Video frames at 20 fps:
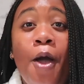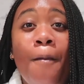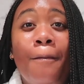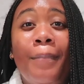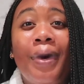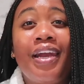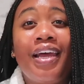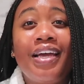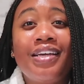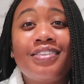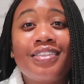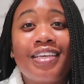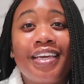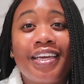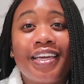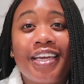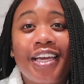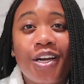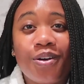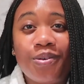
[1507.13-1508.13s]
My night
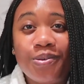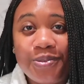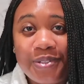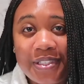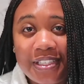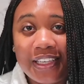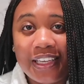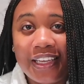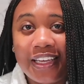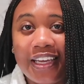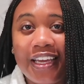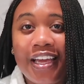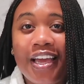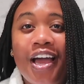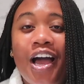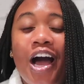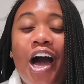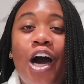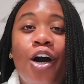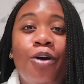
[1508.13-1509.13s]
skincare routine.
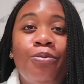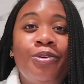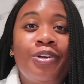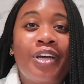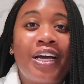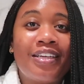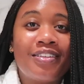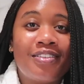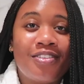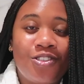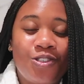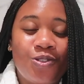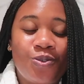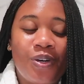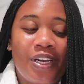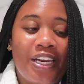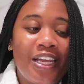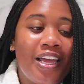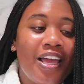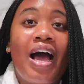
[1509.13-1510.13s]
I hope you guys
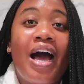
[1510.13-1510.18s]
enjoyed it.